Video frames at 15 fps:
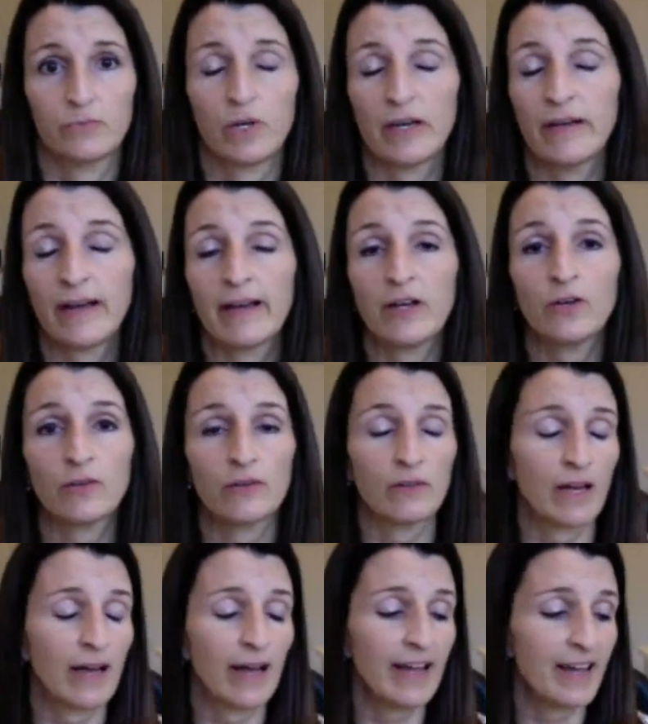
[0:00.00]
I would go
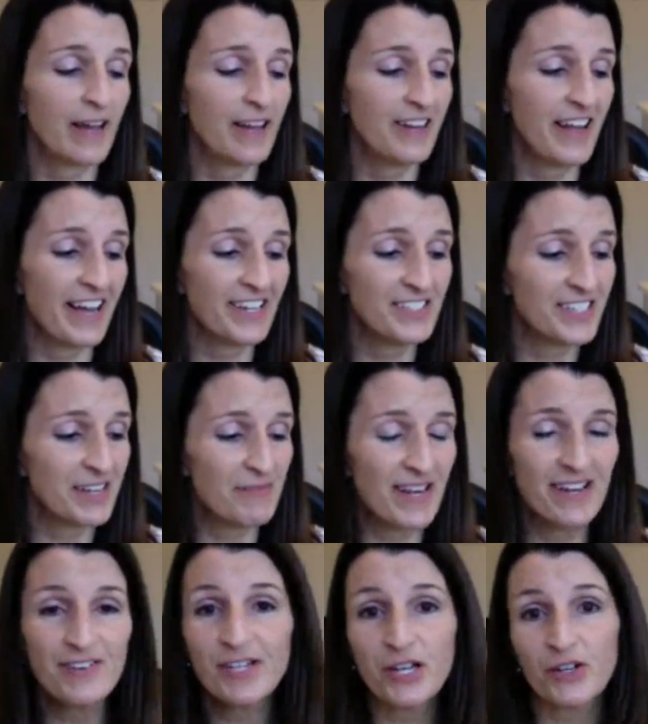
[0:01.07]

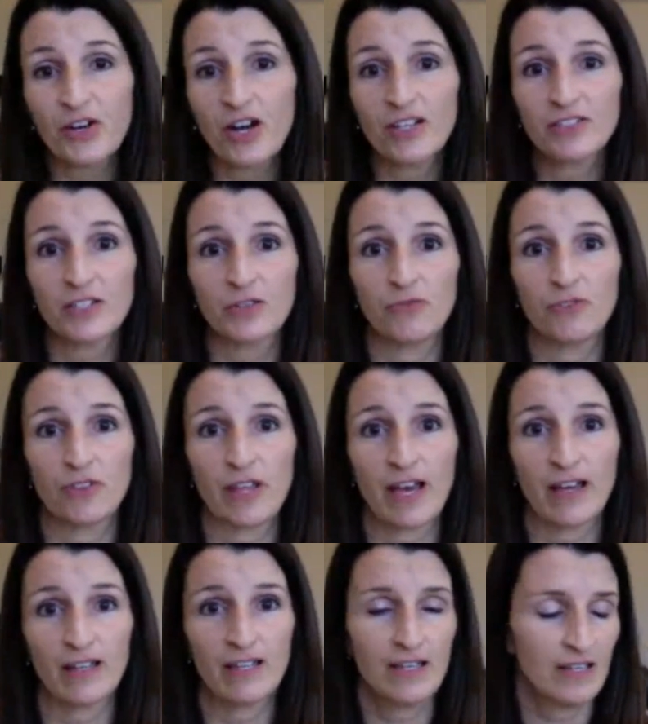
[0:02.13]
to Costco for that.